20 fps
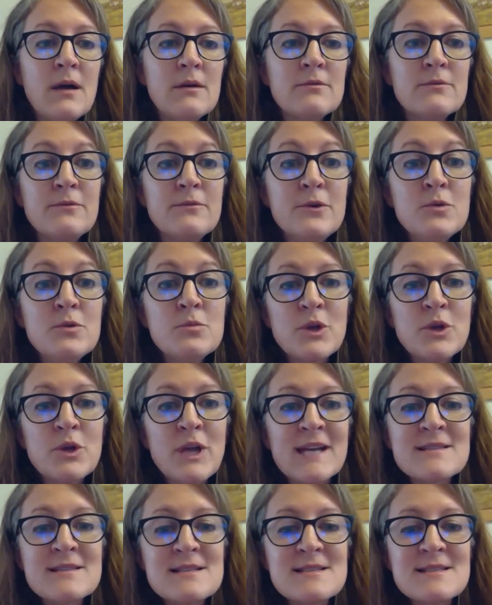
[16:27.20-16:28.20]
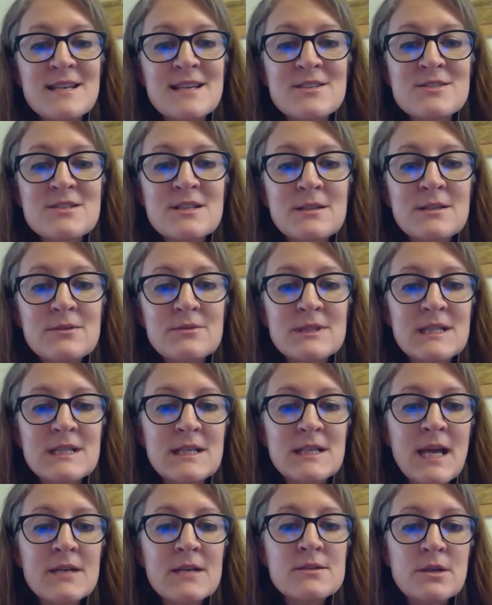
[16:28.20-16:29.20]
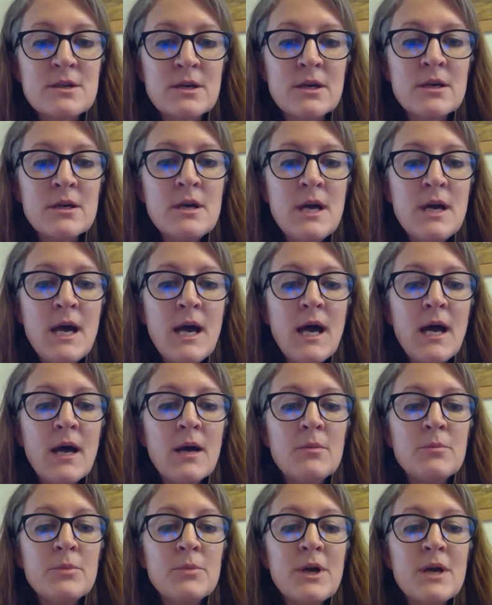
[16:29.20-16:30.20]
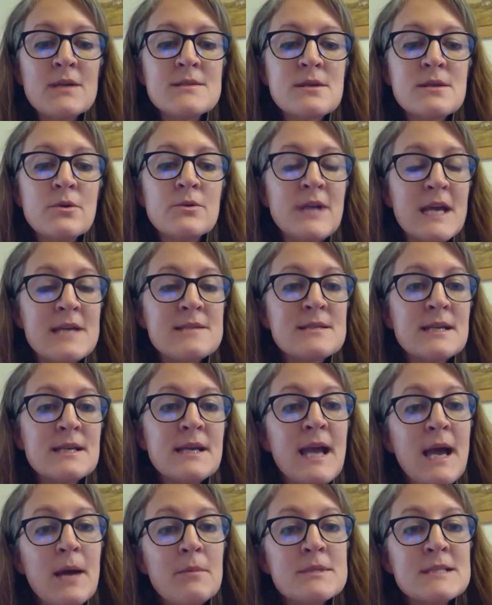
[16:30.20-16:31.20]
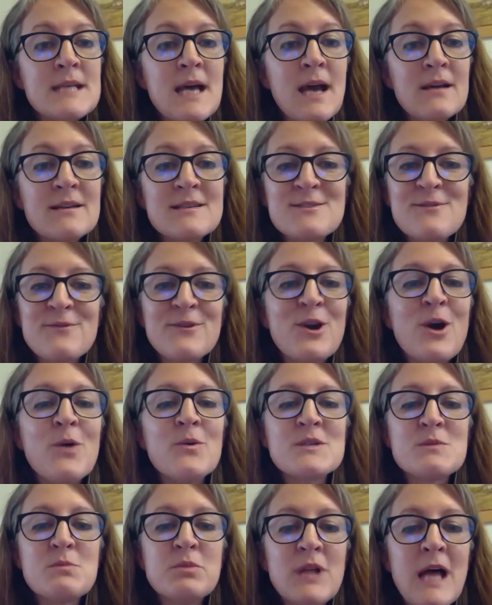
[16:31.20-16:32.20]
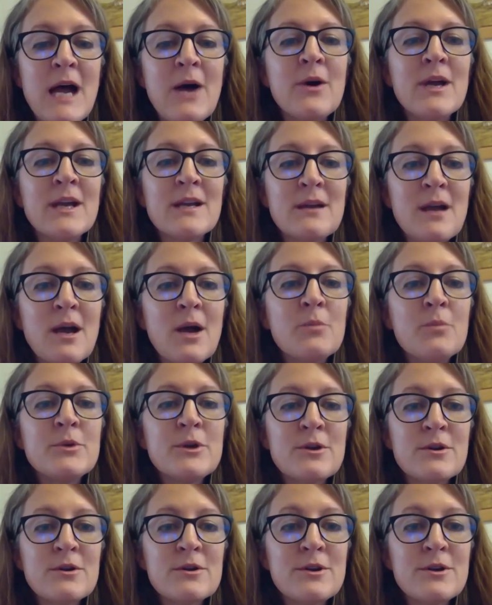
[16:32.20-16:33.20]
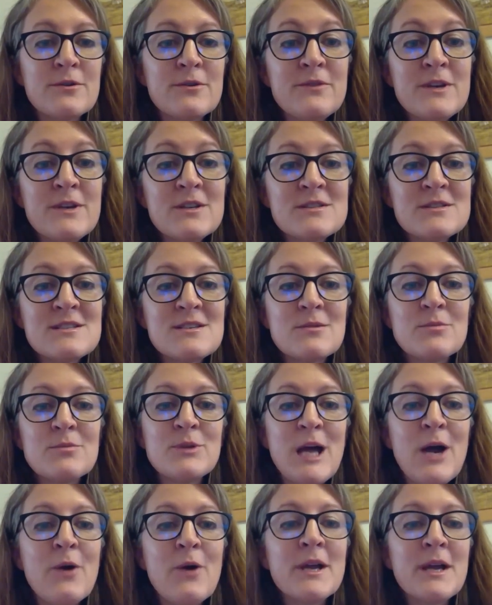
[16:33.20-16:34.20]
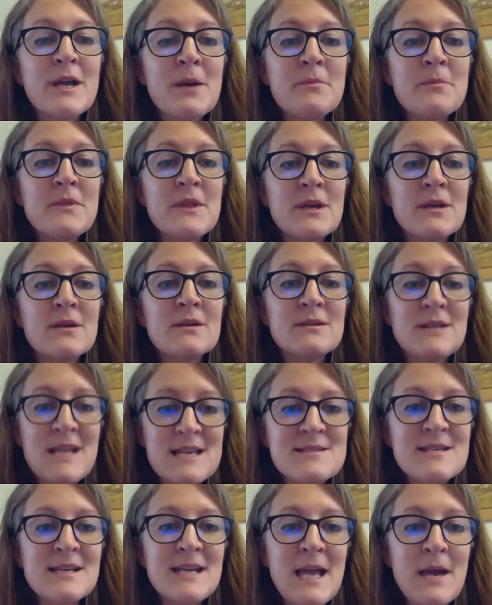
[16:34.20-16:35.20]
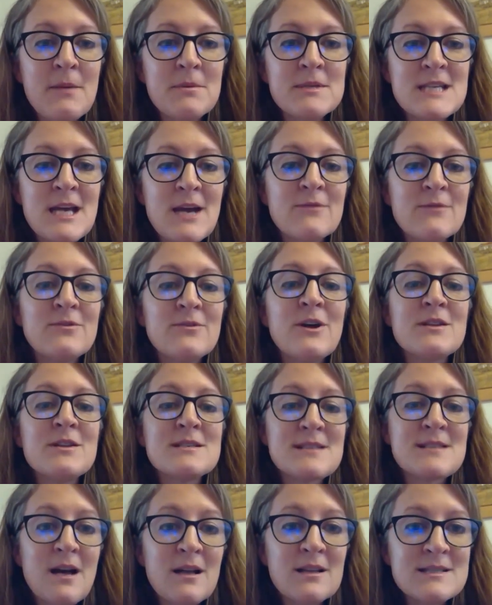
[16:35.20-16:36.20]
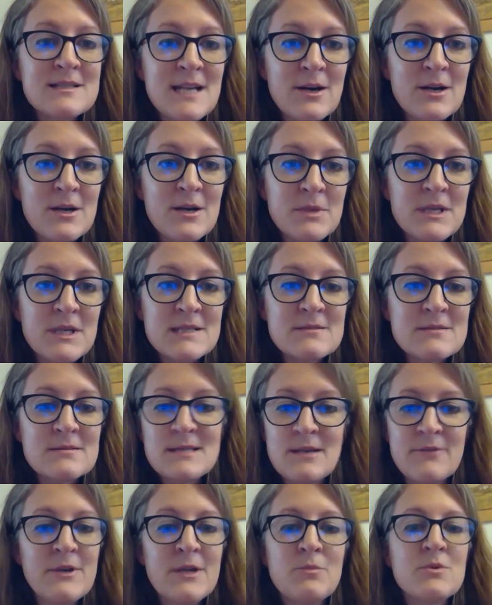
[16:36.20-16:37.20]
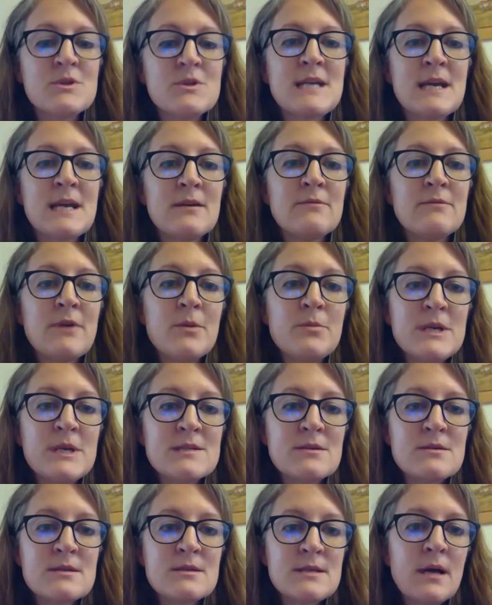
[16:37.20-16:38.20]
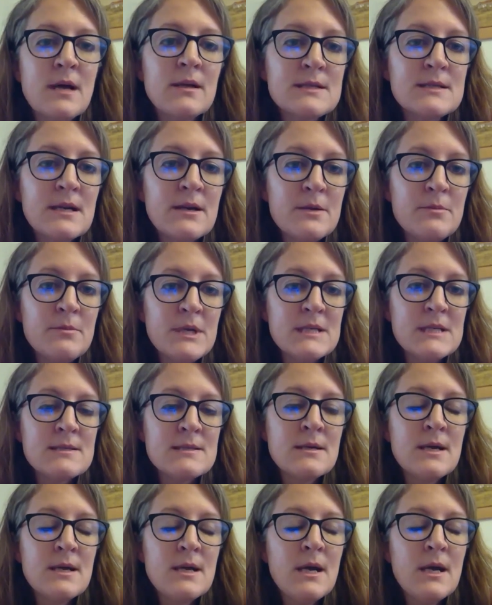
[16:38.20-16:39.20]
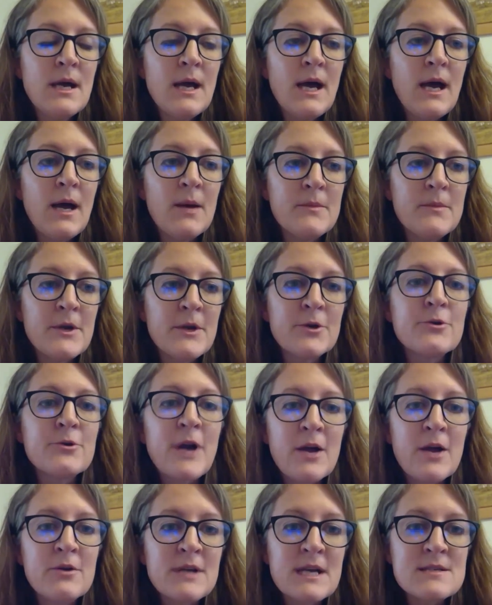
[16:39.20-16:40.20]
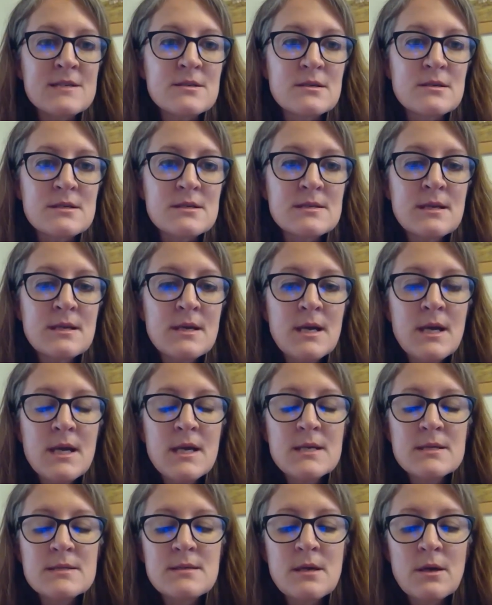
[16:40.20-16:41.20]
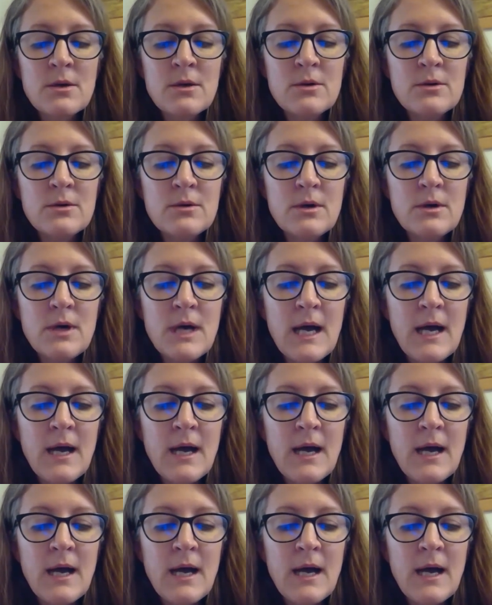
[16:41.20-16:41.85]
food plants essentially with the nectar, but also nesting habitat, because if you're always plowing up your fields, you're plowing up the nesting habitat for all the solitary bees. 70% of our bees are solitary bees that are ground nesters. So